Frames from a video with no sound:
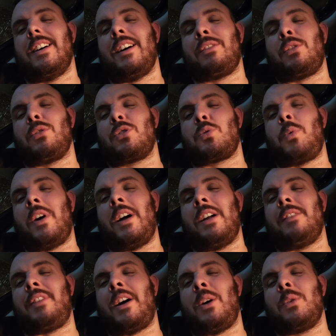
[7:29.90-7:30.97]
I've done
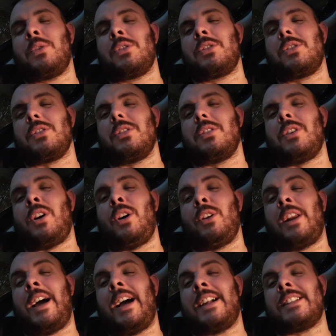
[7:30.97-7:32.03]
12 hours
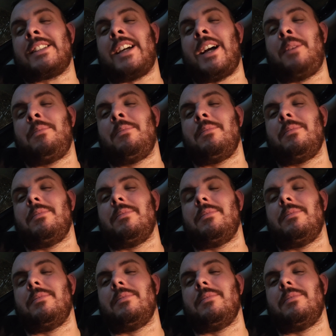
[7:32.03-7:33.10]
online time.
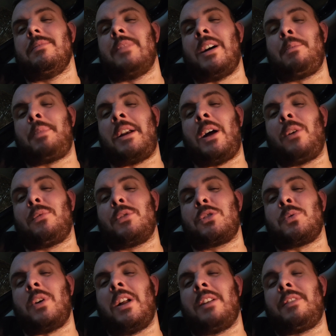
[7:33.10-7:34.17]
I've been out for
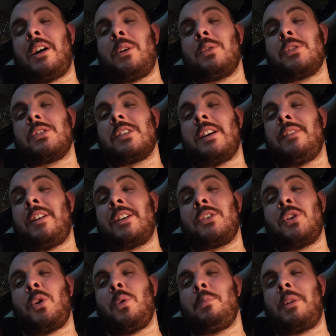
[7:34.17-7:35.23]
12 hours. I've had
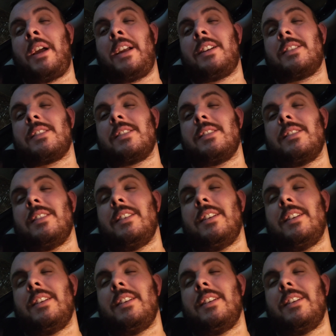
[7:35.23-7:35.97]
no breaks.